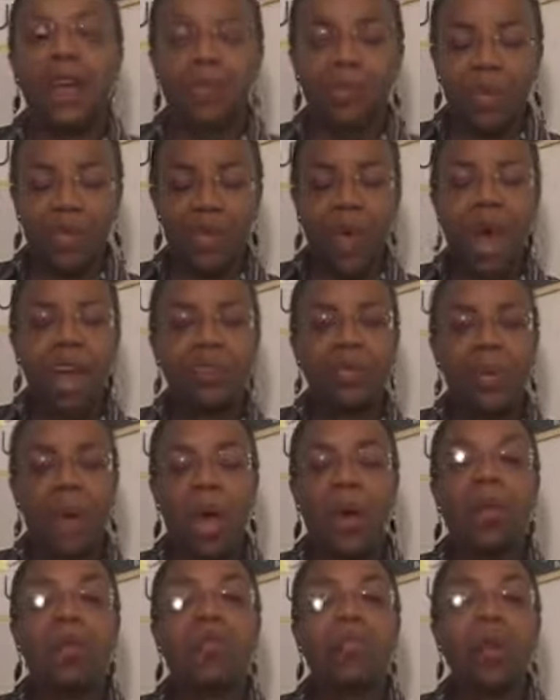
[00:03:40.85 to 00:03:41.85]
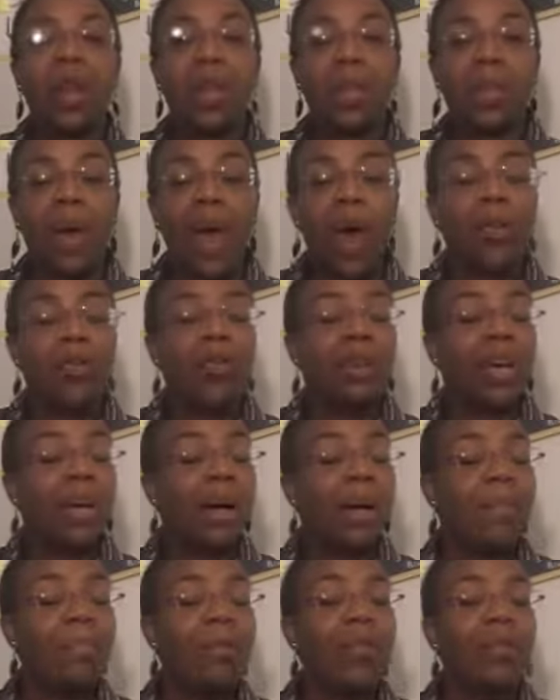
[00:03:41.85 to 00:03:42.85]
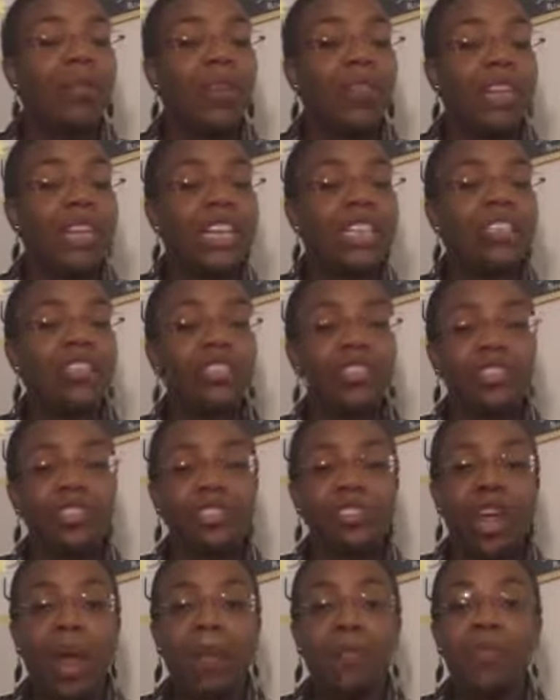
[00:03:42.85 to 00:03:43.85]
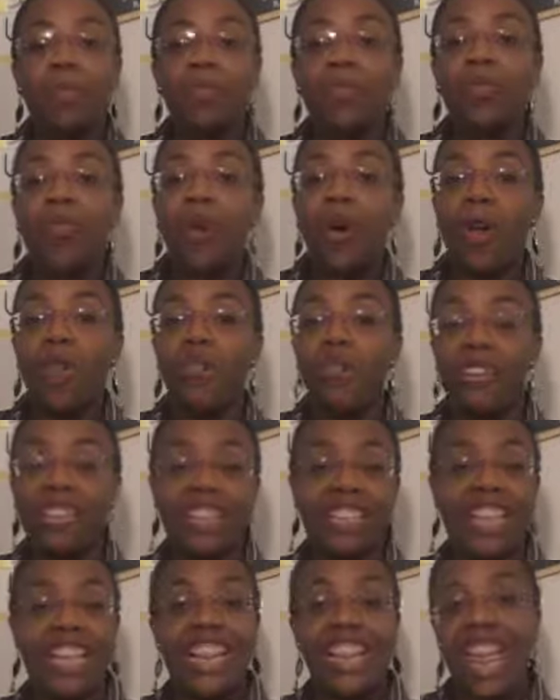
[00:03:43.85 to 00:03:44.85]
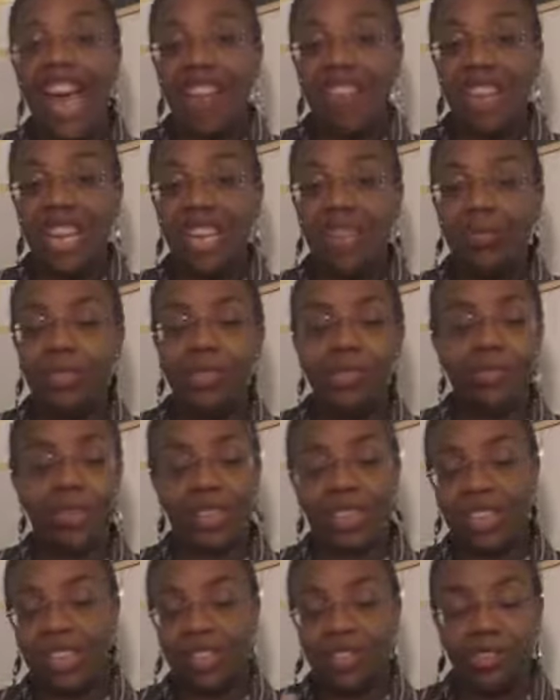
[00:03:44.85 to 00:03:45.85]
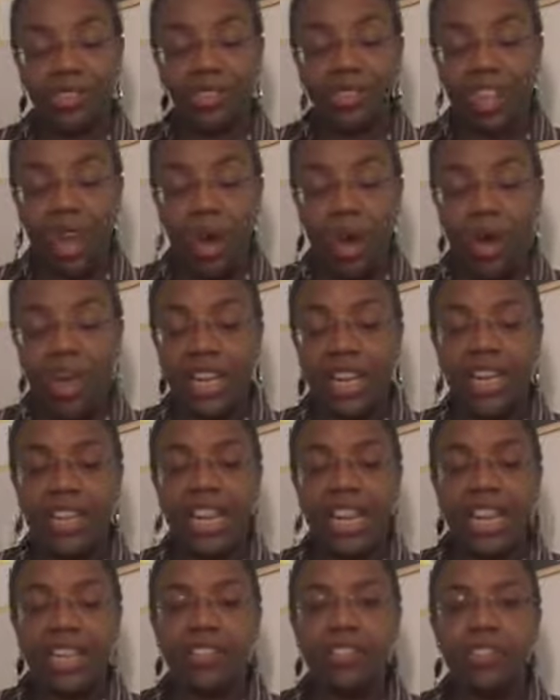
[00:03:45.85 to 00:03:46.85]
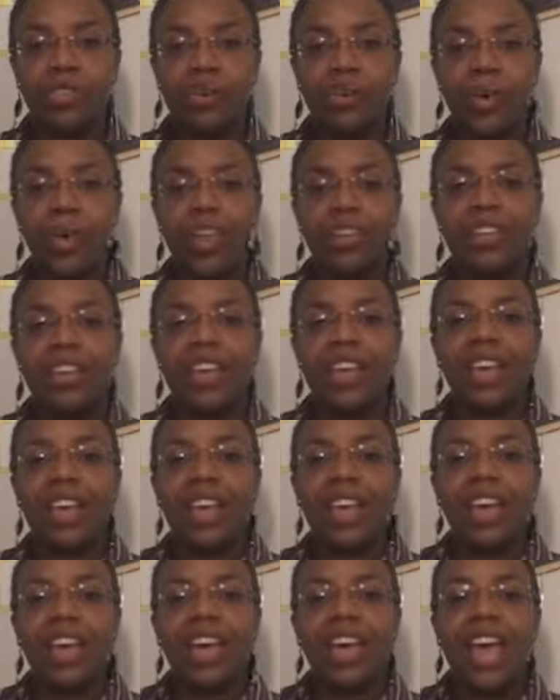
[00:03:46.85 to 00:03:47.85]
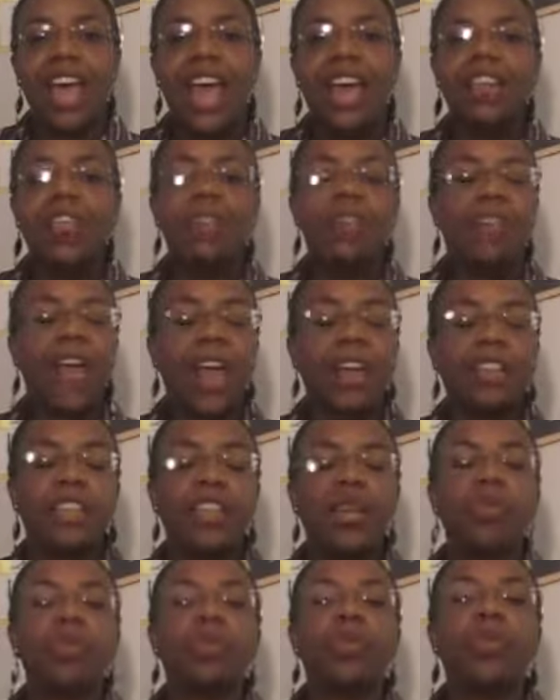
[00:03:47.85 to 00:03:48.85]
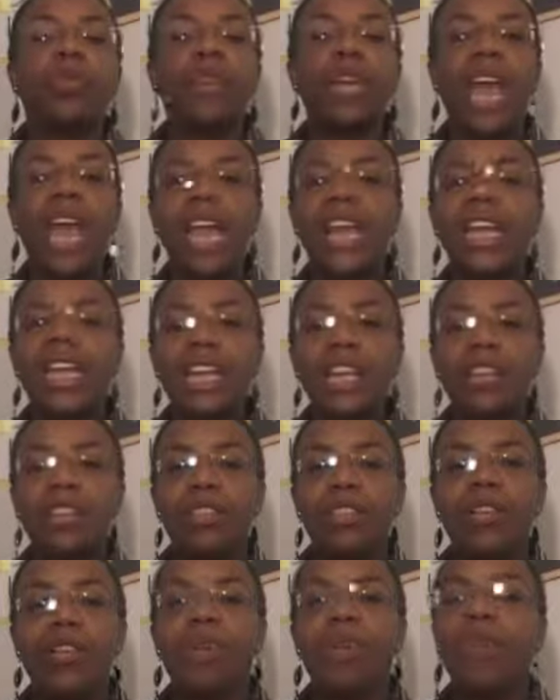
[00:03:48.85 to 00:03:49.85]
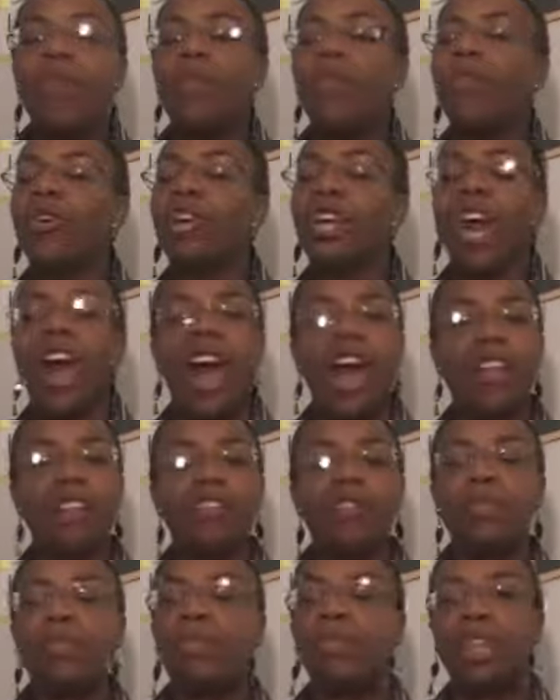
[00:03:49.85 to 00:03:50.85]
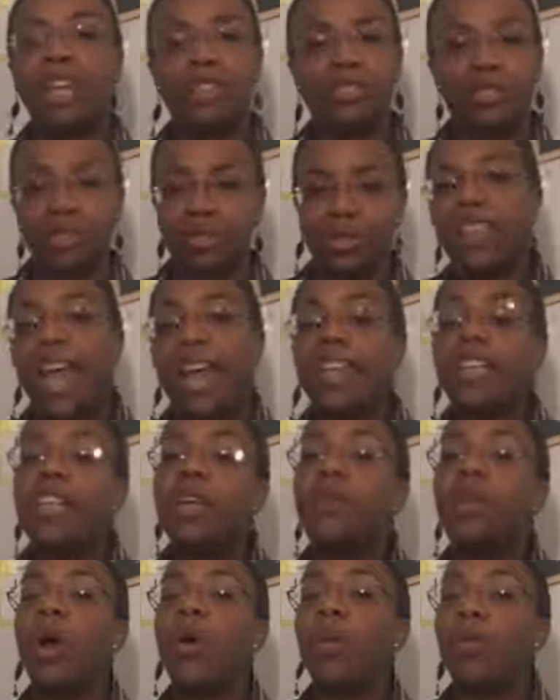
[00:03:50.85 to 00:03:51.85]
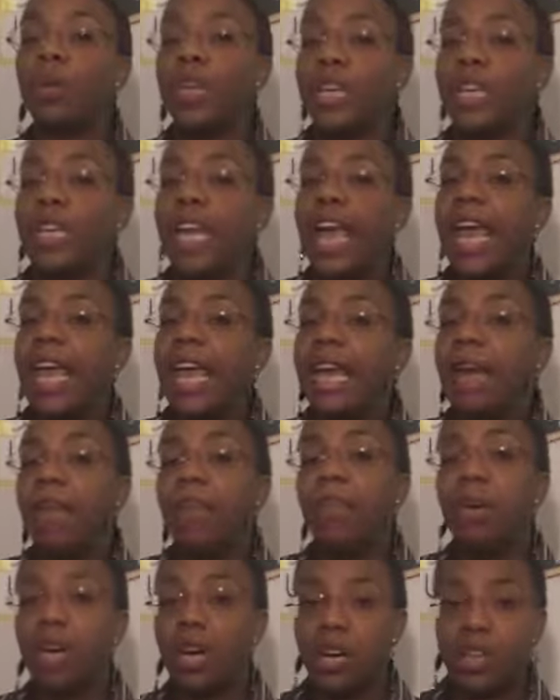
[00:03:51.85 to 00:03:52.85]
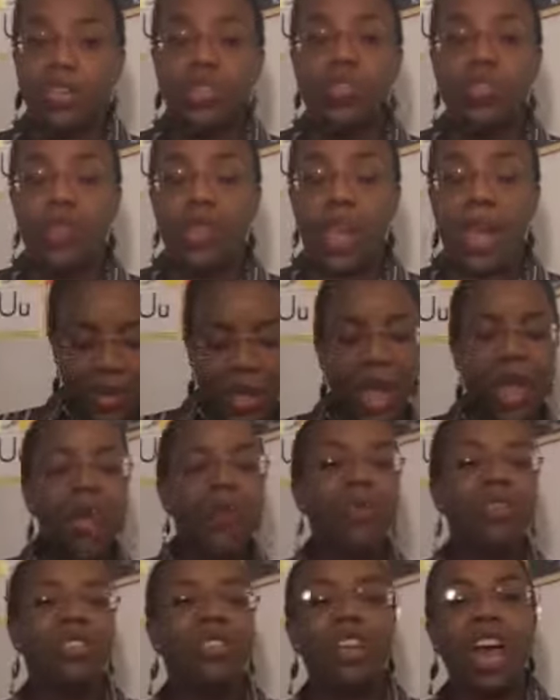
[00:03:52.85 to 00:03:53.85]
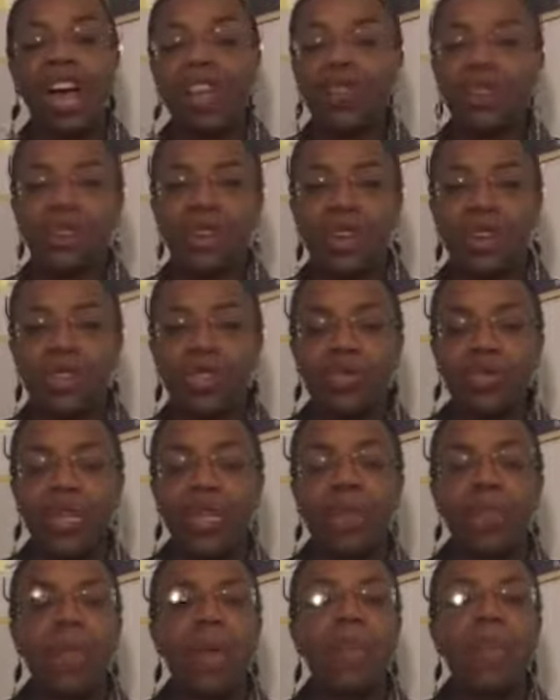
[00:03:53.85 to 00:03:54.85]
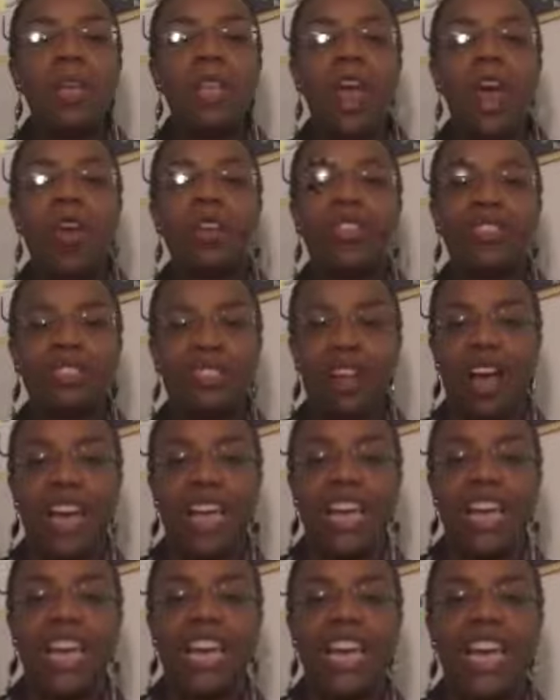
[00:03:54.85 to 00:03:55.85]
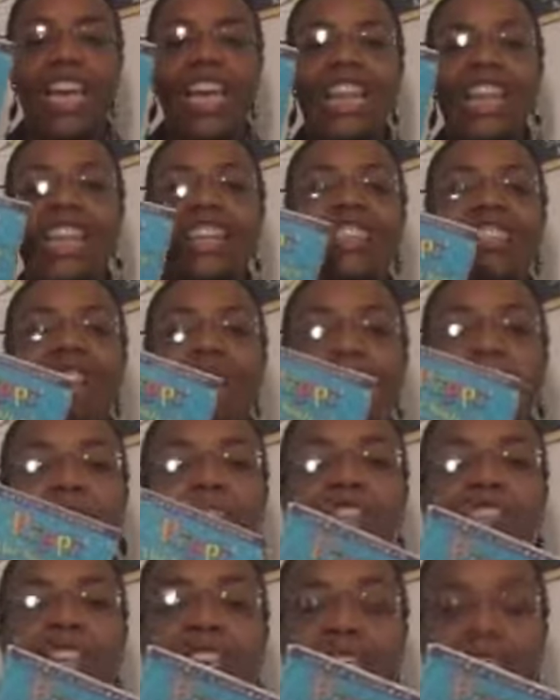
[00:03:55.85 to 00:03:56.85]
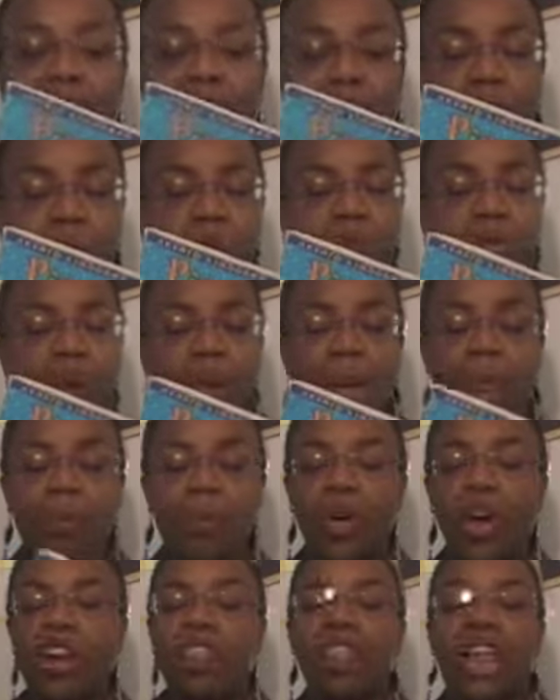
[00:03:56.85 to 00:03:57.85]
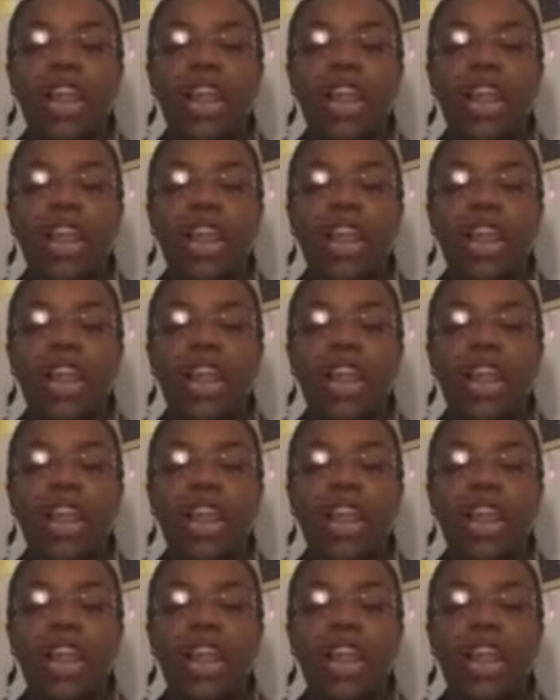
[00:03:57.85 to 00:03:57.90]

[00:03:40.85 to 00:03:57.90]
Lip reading: We talked about and read about Book of Revelations, chapter 4, verse 11, which we did a little song and a dance to it, and the fact that they were created for God's pleasure. And then I'll read a book to them. We just finished reading Pippi Longstocking in the South Seas. It was a great book.